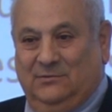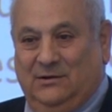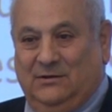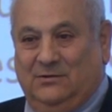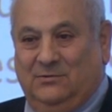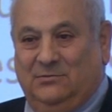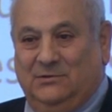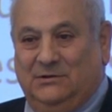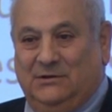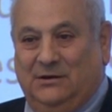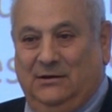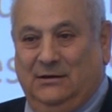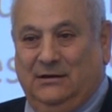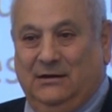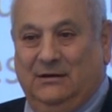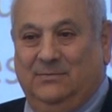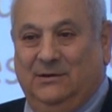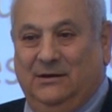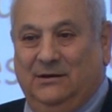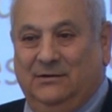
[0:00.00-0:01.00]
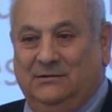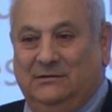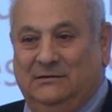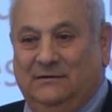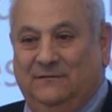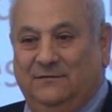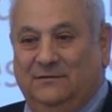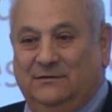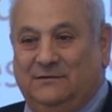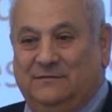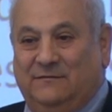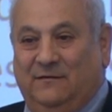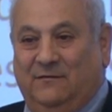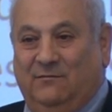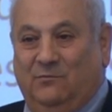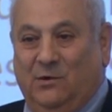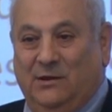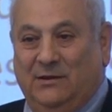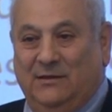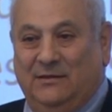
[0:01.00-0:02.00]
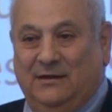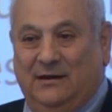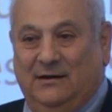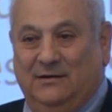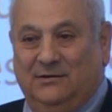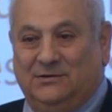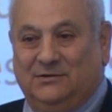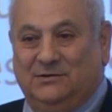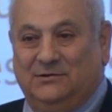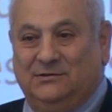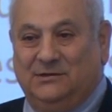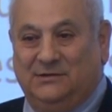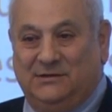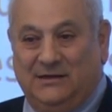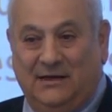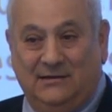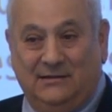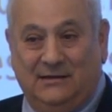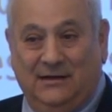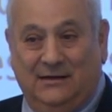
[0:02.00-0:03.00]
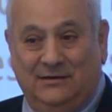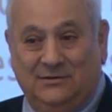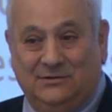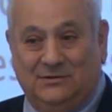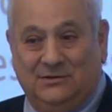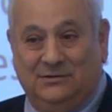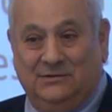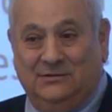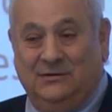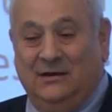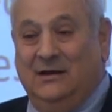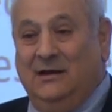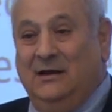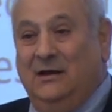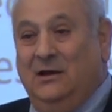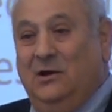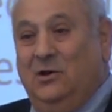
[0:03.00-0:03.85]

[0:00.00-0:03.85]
whether we're talking about the difference from 1,000 to 10,000